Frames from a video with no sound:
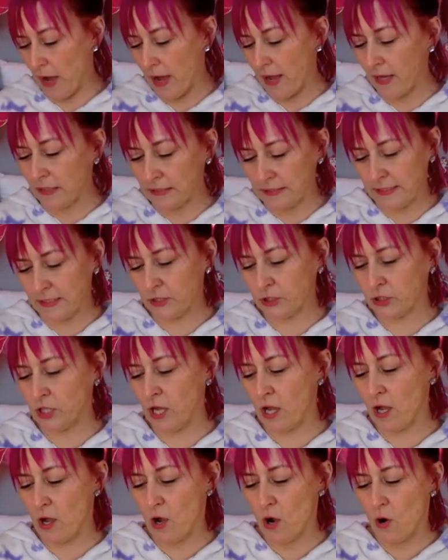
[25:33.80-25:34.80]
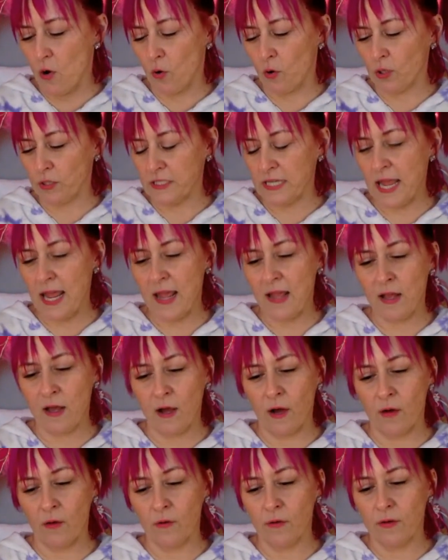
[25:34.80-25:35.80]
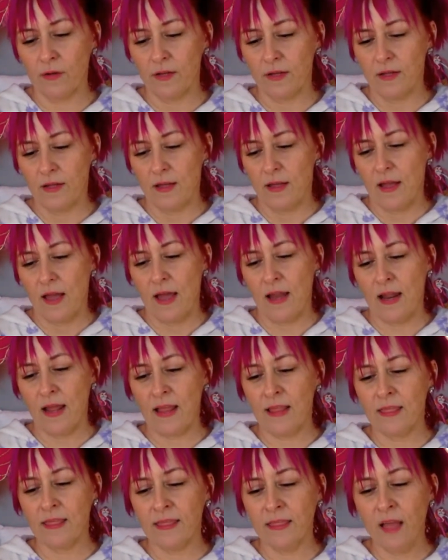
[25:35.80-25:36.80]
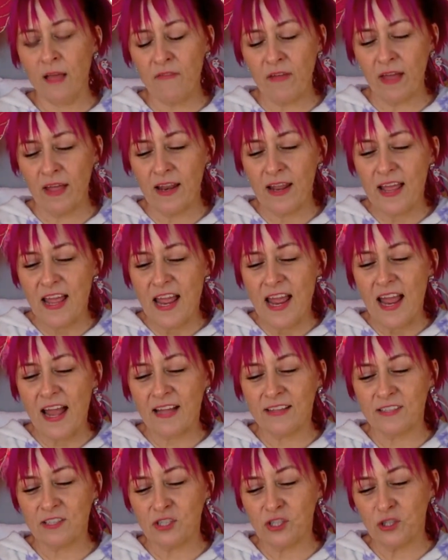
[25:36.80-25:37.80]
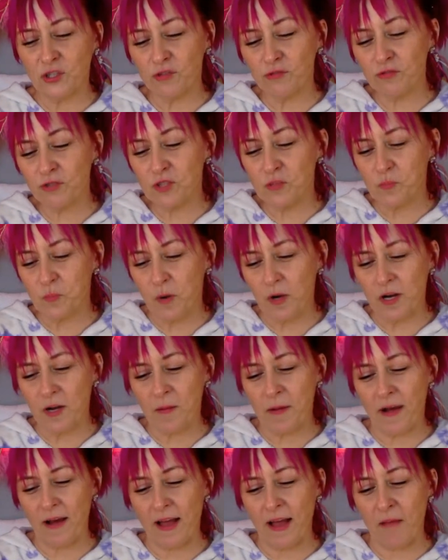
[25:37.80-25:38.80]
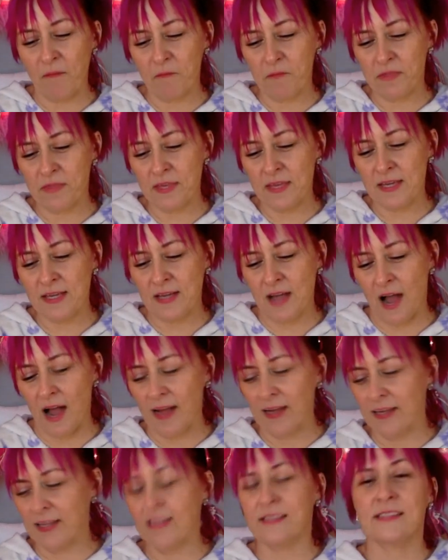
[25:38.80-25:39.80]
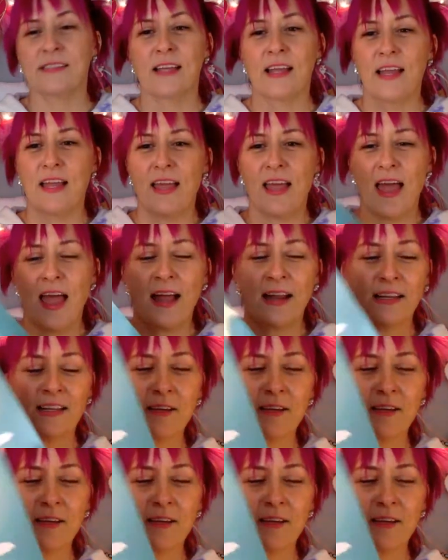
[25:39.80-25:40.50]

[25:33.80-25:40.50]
This is by Alicia Ortego, and I love it. It's a children's book about empathy, kindness,